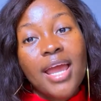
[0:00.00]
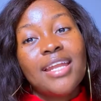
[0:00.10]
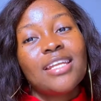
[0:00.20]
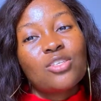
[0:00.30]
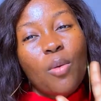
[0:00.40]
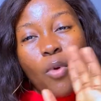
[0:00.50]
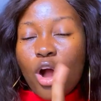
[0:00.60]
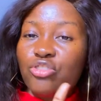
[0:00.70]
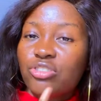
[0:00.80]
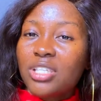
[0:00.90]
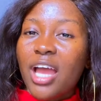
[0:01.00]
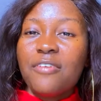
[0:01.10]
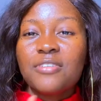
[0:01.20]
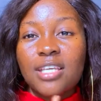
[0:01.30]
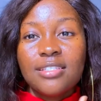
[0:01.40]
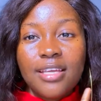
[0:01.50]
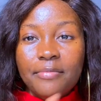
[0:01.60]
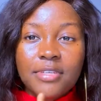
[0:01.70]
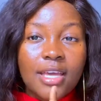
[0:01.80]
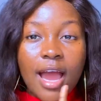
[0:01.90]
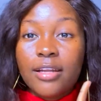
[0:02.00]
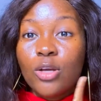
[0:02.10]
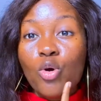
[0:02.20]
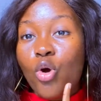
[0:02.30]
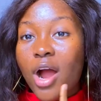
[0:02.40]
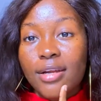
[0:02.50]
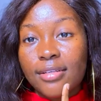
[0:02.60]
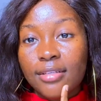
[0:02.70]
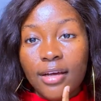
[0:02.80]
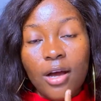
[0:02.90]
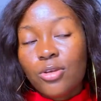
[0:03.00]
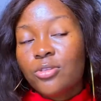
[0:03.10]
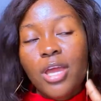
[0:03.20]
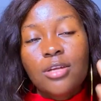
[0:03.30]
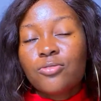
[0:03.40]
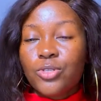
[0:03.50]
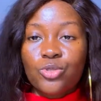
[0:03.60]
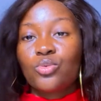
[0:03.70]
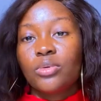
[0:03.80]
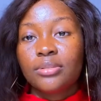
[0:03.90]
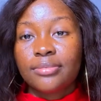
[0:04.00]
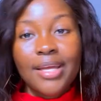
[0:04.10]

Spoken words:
There's some countries that if you say Demi, I dey go Canada, I'll say yeah, do this one.